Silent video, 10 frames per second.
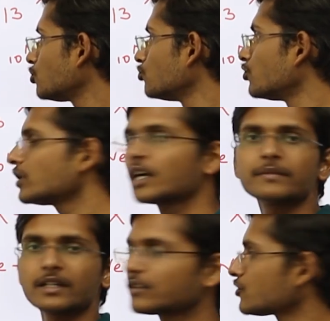2 would come
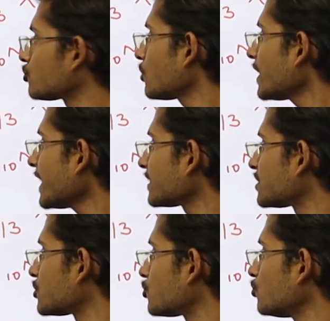here, so
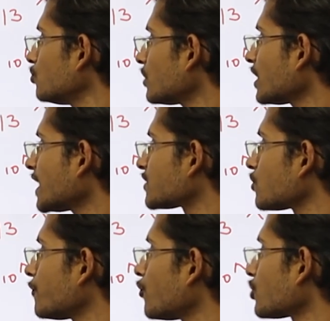X2
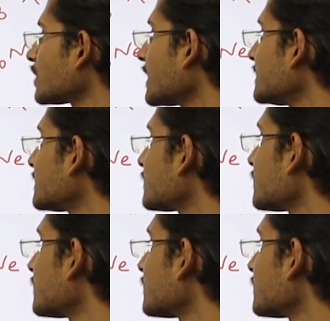SO4 thrice,